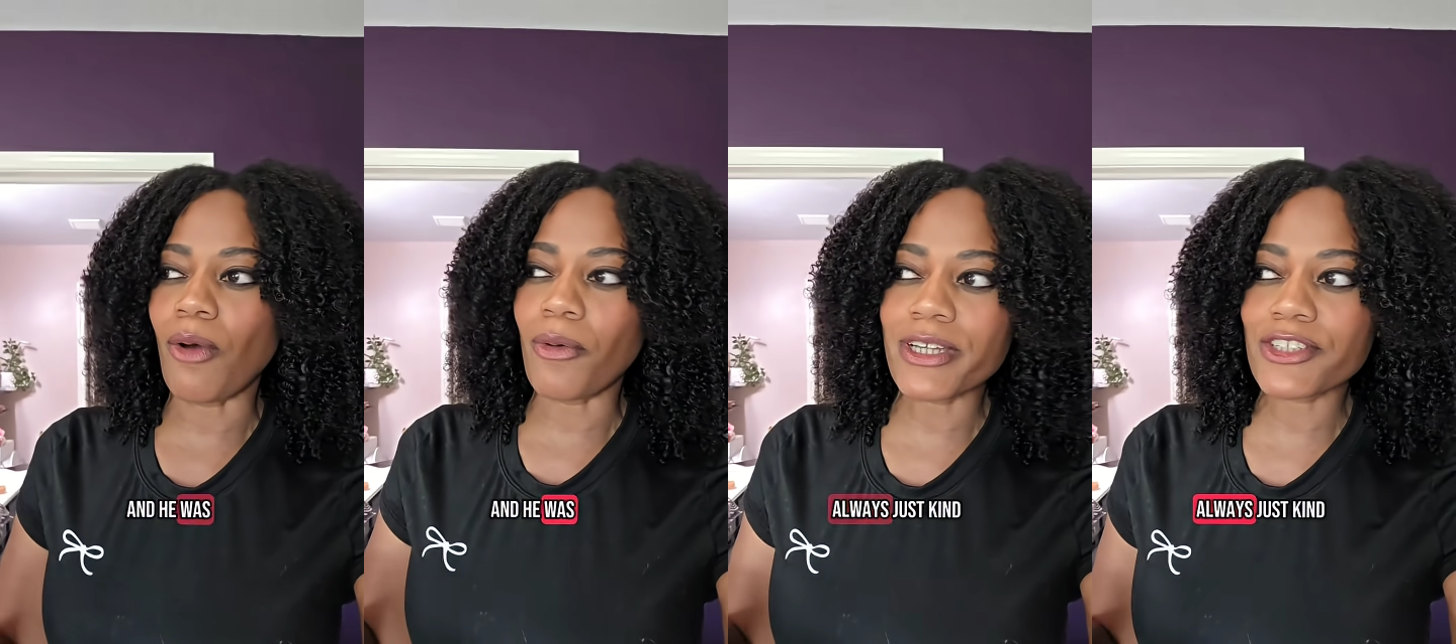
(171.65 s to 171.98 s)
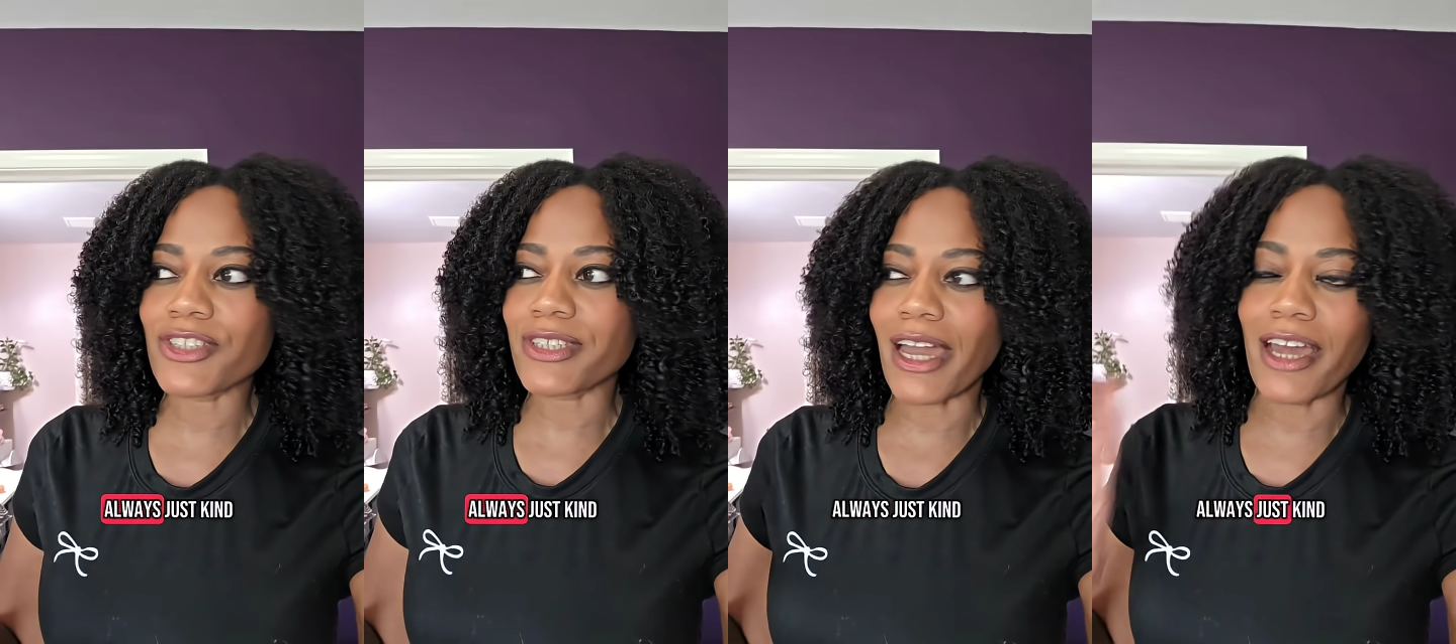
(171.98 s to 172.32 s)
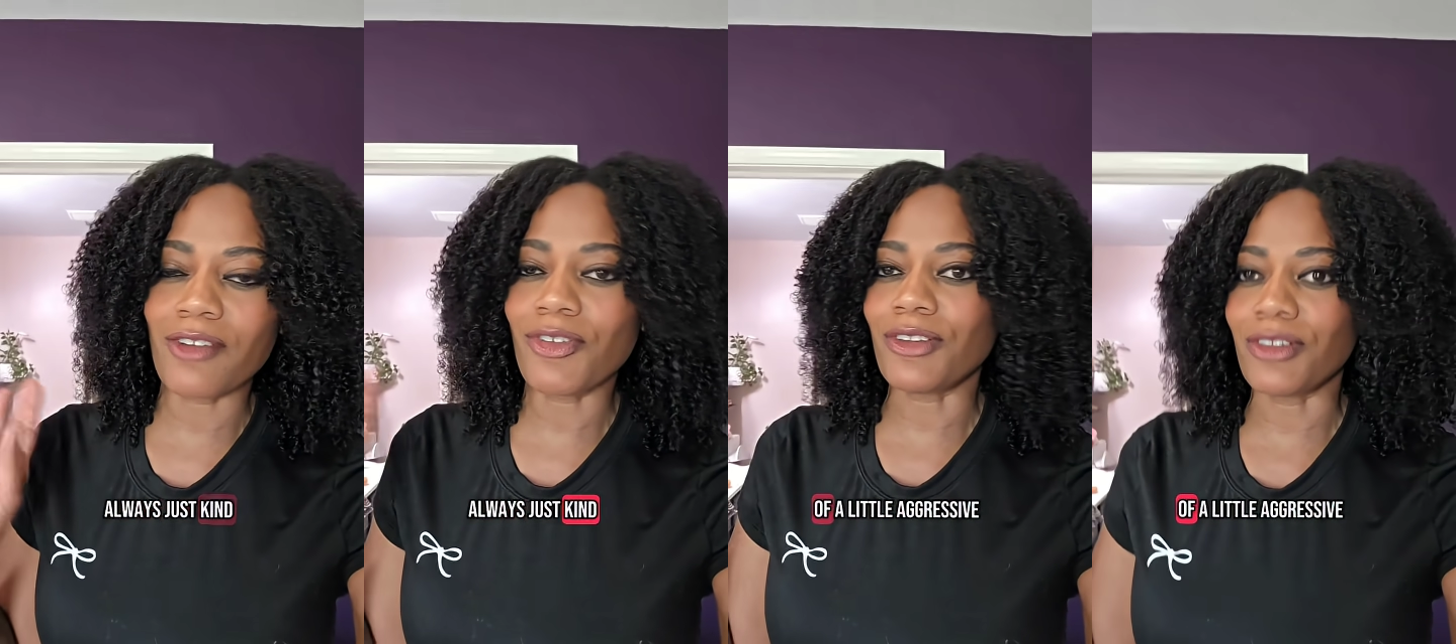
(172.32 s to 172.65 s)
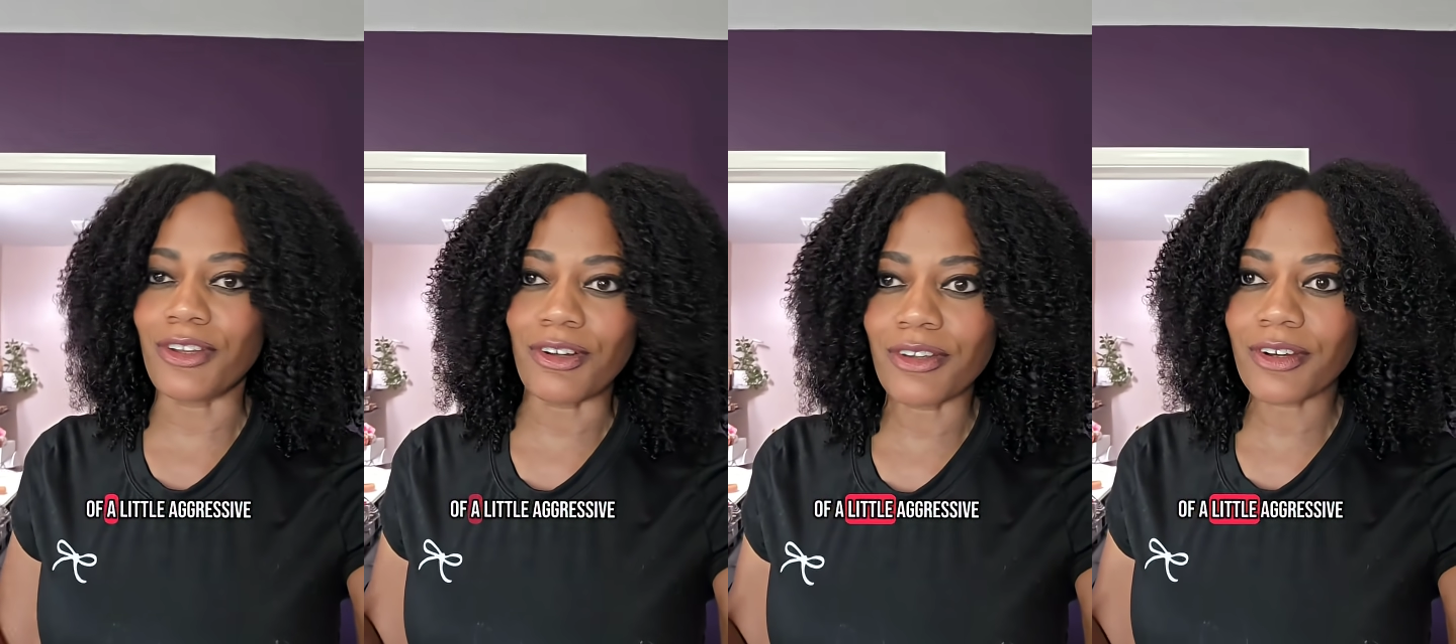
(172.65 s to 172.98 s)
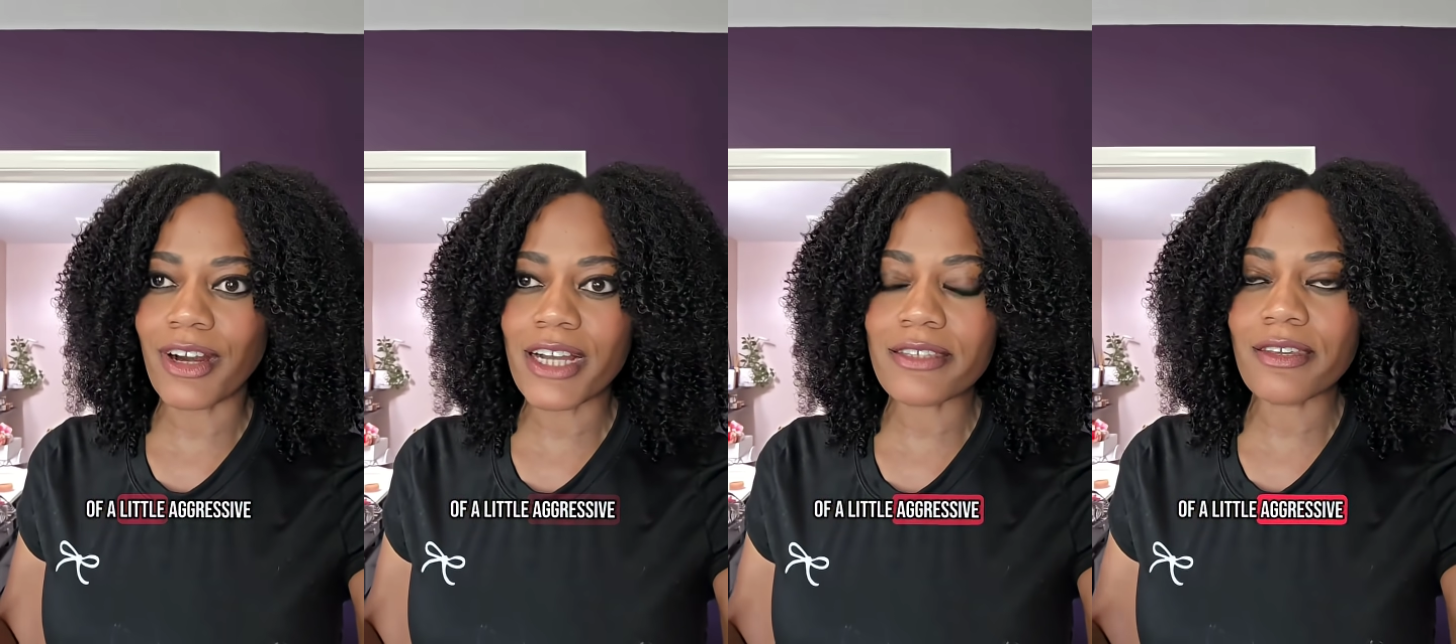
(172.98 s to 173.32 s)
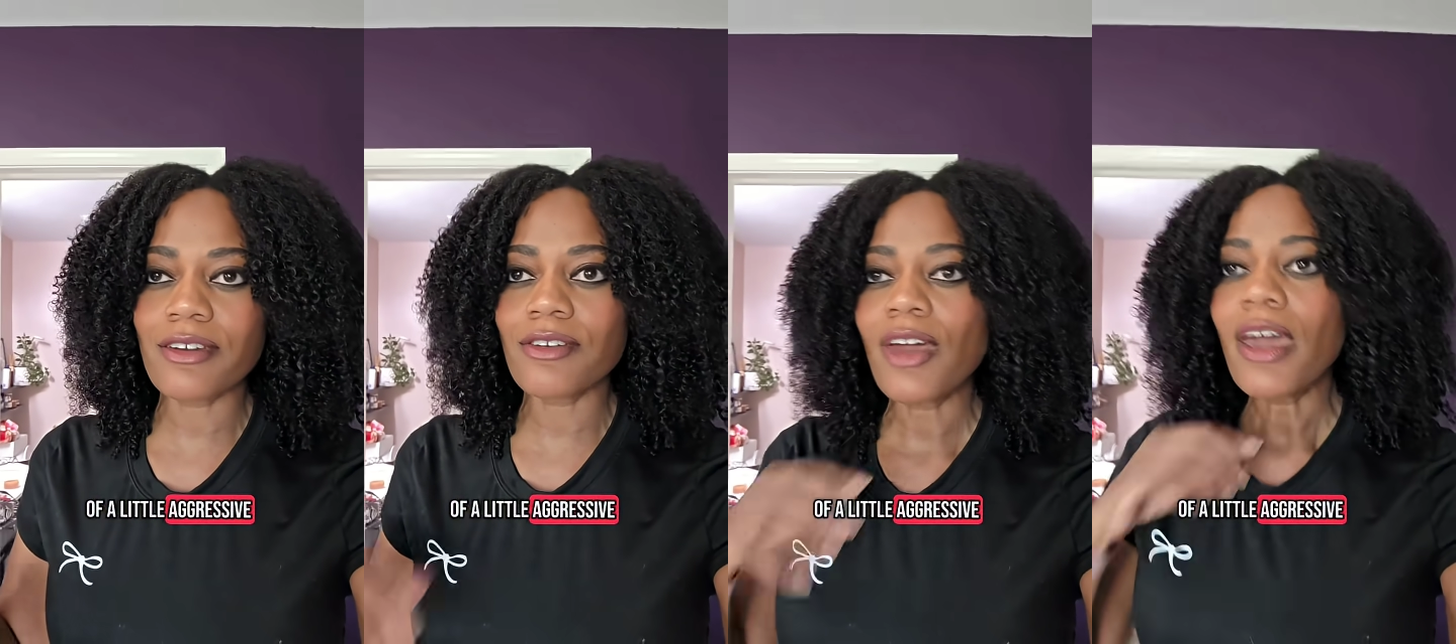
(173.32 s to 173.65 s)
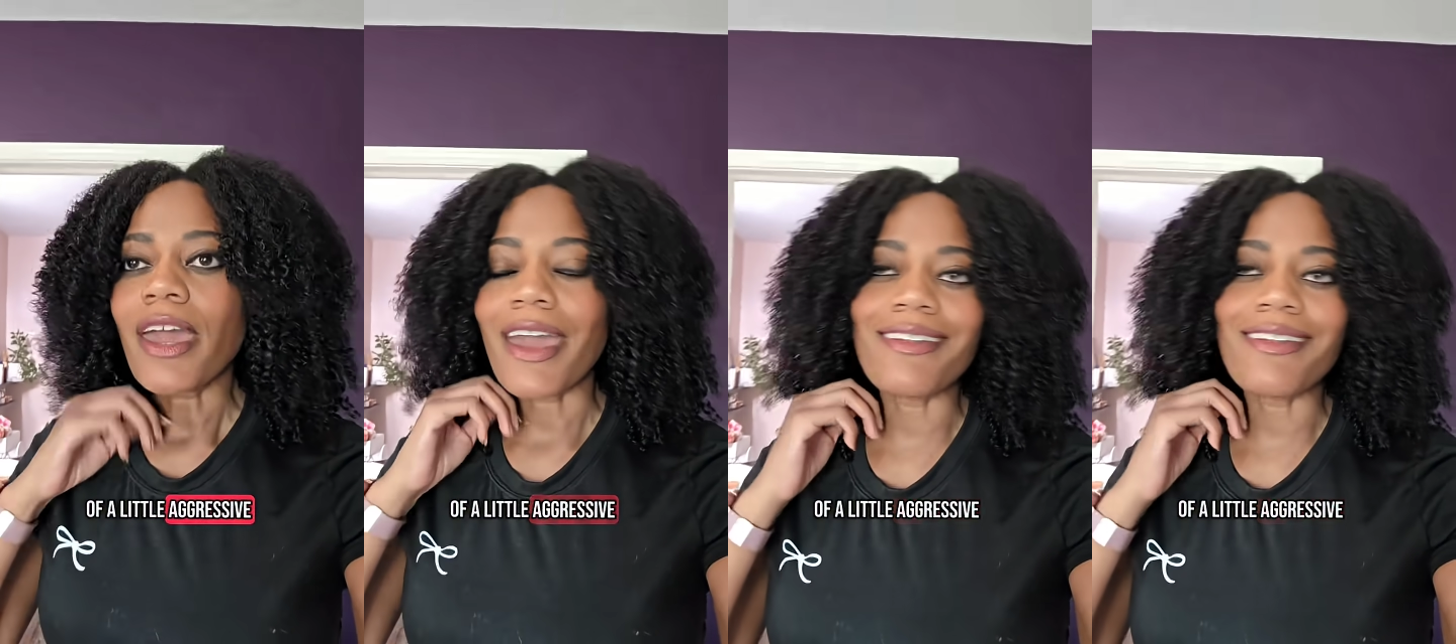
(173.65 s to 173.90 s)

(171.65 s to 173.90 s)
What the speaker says: always just kind of a little aggressive.